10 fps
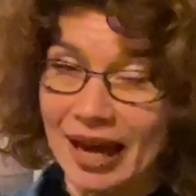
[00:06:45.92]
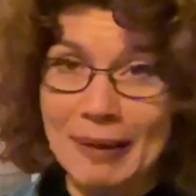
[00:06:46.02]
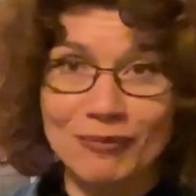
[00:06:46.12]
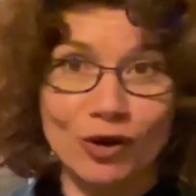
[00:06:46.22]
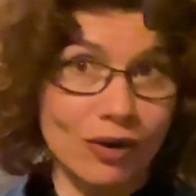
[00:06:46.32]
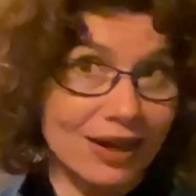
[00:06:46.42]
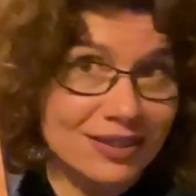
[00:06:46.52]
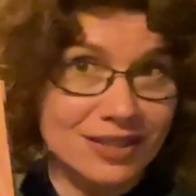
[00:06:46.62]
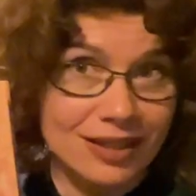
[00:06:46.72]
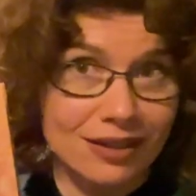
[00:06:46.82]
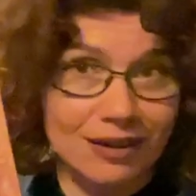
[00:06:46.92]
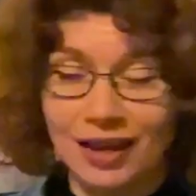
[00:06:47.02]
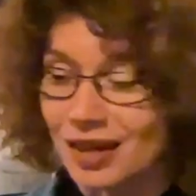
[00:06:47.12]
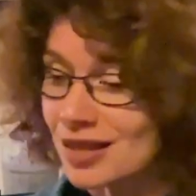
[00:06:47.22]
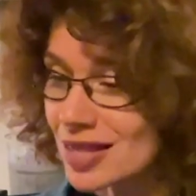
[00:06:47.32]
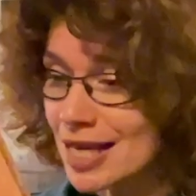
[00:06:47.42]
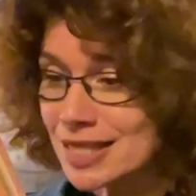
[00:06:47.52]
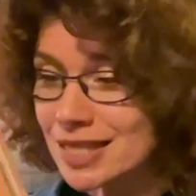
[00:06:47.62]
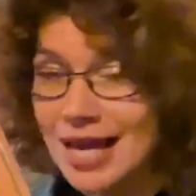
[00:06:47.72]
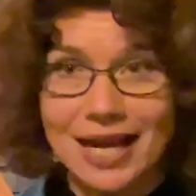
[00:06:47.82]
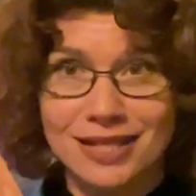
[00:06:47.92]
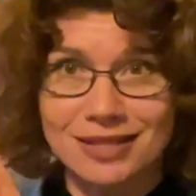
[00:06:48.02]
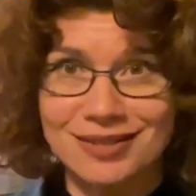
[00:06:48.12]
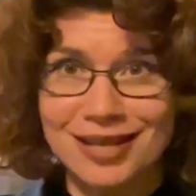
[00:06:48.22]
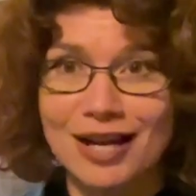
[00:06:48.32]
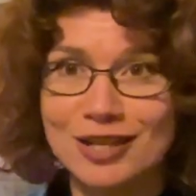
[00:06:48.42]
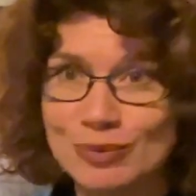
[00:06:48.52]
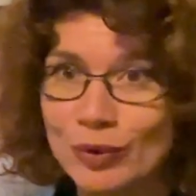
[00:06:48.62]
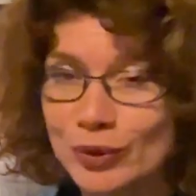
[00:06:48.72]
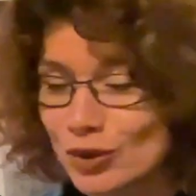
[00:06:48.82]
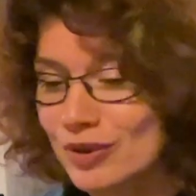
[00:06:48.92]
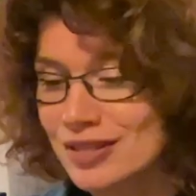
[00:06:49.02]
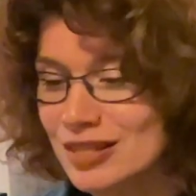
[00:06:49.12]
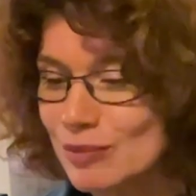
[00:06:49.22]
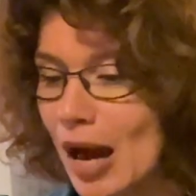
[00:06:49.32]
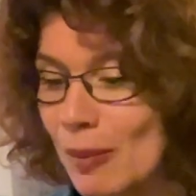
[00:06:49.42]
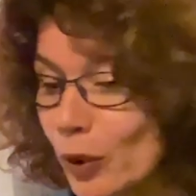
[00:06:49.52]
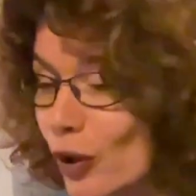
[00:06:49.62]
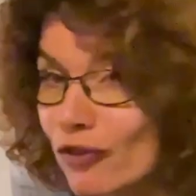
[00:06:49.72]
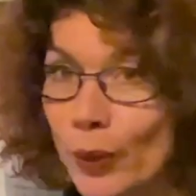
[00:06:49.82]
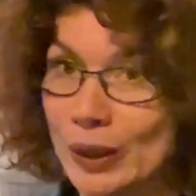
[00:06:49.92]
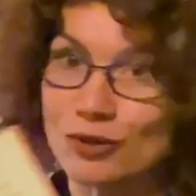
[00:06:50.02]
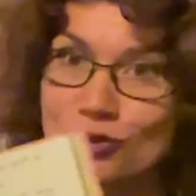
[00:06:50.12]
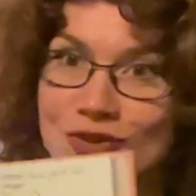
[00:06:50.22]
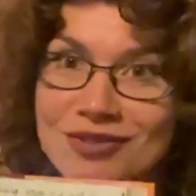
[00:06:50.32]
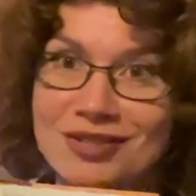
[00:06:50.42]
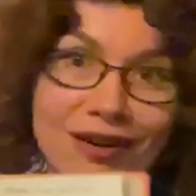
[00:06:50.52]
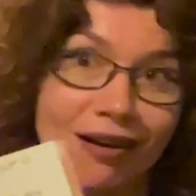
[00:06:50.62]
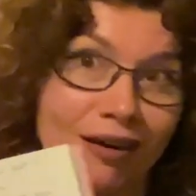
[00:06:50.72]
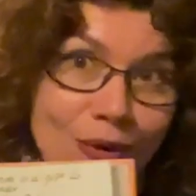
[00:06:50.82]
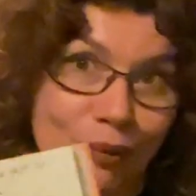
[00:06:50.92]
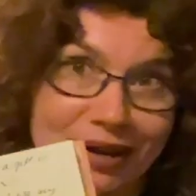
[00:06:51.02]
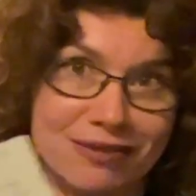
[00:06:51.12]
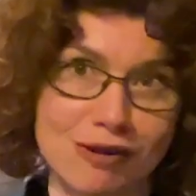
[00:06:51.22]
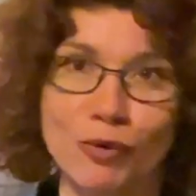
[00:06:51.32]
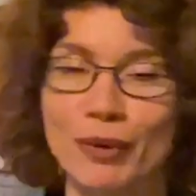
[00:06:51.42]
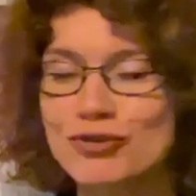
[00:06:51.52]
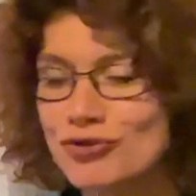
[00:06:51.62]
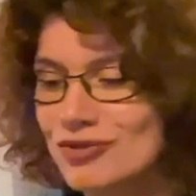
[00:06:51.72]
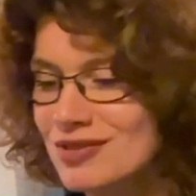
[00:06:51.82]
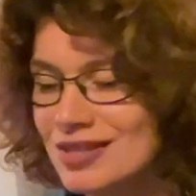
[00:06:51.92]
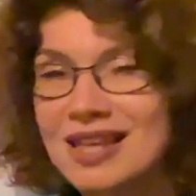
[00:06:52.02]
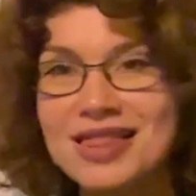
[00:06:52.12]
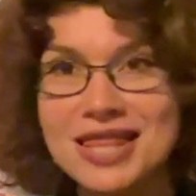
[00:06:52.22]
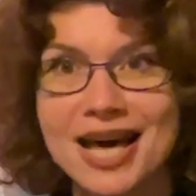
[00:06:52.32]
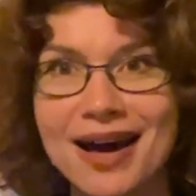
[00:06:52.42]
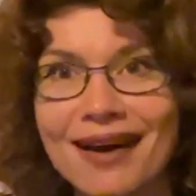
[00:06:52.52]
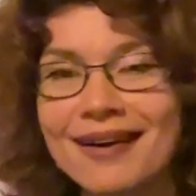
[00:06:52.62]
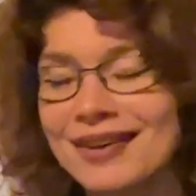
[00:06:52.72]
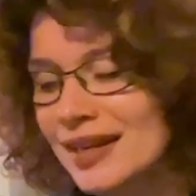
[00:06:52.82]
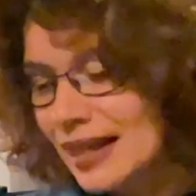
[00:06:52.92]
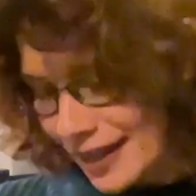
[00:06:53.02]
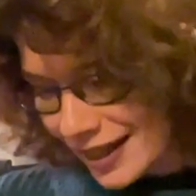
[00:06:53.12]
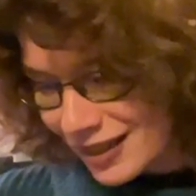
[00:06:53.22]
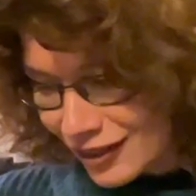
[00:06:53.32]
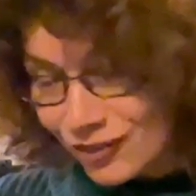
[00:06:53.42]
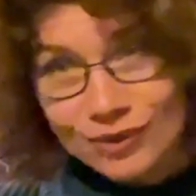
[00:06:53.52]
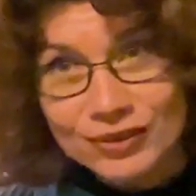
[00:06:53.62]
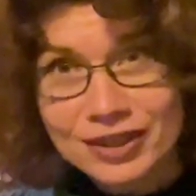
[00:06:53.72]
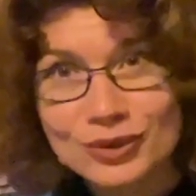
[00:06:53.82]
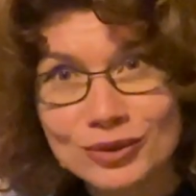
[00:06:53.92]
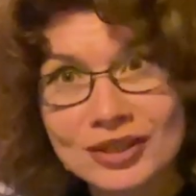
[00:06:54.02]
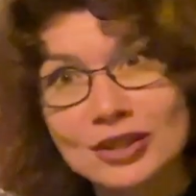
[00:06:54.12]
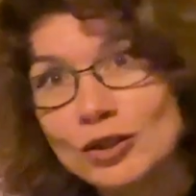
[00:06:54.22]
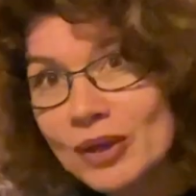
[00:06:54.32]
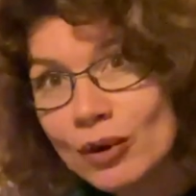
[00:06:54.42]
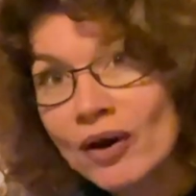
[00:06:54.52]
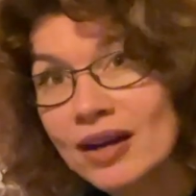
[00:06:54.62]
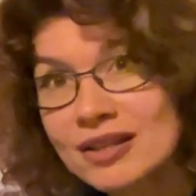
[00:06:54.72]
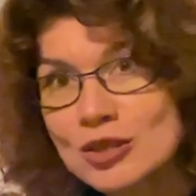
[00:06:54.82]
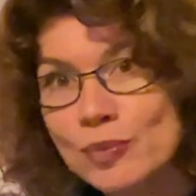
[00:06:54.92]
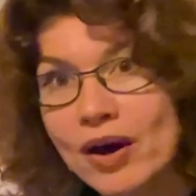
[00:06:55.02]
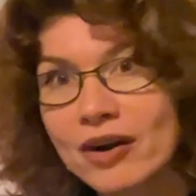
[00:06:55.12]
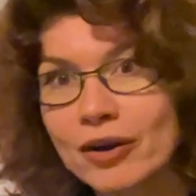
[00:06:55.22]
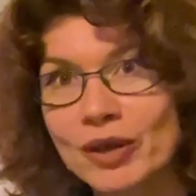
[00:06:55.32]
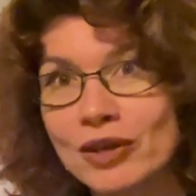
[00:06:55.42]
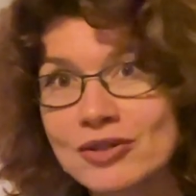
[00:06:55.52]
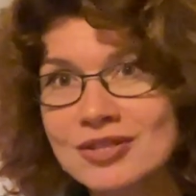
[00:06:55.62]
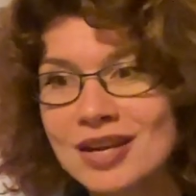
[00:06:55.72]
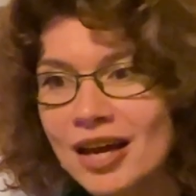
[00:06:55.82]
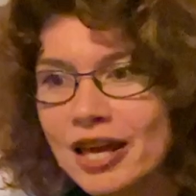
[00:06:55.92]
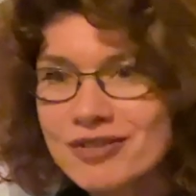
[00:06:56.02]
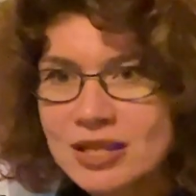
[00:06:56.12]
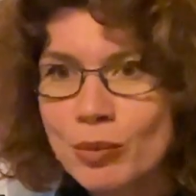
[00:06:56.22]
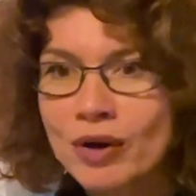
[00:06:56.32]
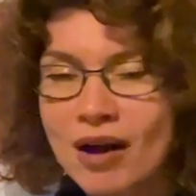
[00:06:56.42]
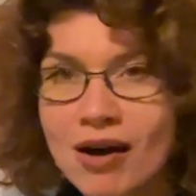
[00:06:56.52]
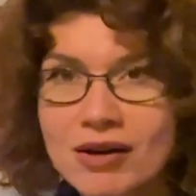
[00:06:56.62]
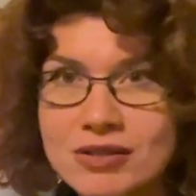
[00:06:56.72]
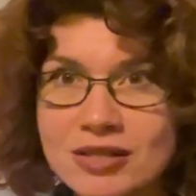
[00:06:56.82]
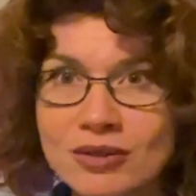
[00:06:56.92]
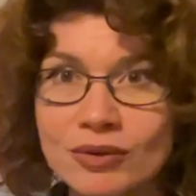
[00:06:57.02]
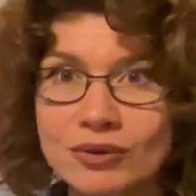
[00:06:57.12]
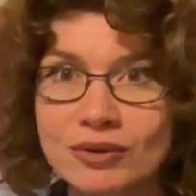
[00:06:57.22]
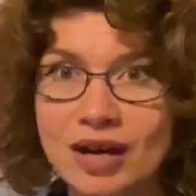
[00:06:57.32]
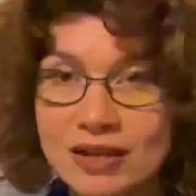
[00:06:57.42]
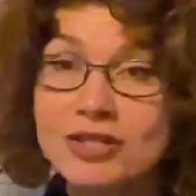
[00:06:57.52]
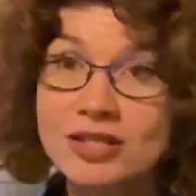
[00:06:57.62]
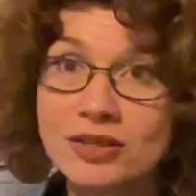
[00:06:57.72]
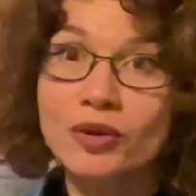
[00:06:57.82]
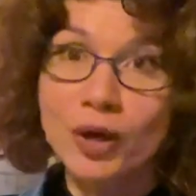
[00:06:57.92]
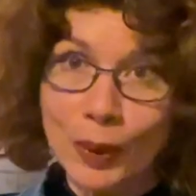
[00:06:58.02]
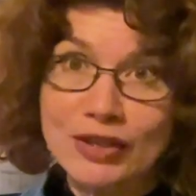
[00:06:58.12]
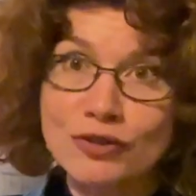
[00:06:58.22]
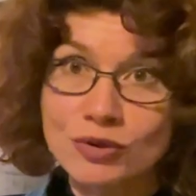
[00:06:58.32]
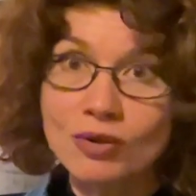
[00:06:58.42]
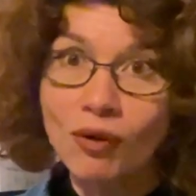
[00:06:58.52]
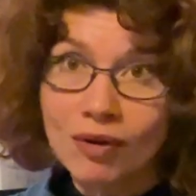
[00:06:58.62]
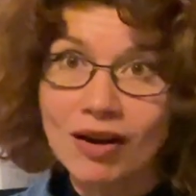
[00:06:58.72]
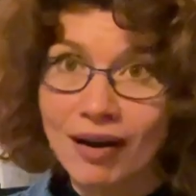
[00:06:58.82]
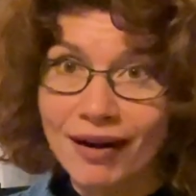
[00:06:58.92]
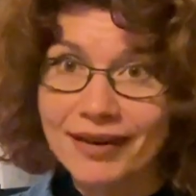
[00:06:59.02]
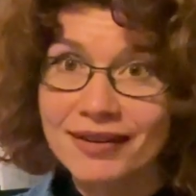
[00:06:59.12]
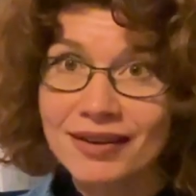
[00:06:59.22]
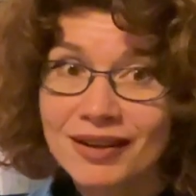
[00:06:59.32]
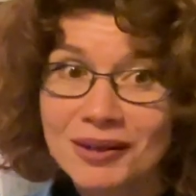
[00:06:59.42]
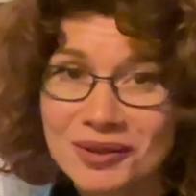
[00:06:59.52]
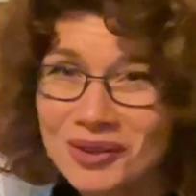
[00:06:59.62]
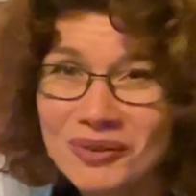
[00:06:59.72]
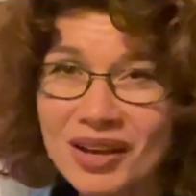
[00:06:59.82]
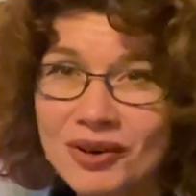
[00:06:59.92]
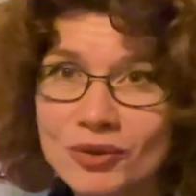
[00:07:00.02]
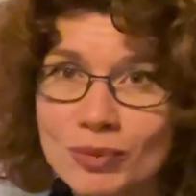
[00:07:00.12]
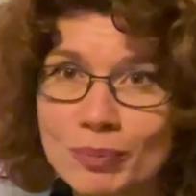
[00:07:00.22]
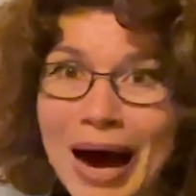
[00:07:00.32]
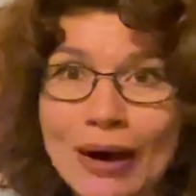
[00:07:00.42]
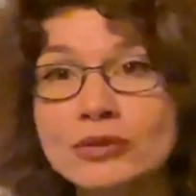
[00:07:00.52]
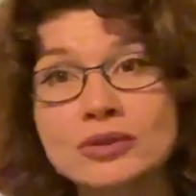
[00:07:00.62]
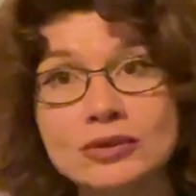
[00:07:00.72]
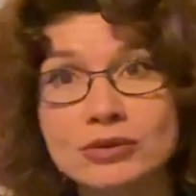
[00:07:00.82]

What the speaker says: am collecting in this exercise book. So this is my book of questions. There are already some questions in there. And I thought that it could be quite inspiring, because if someone asks you a question online, you are not bound to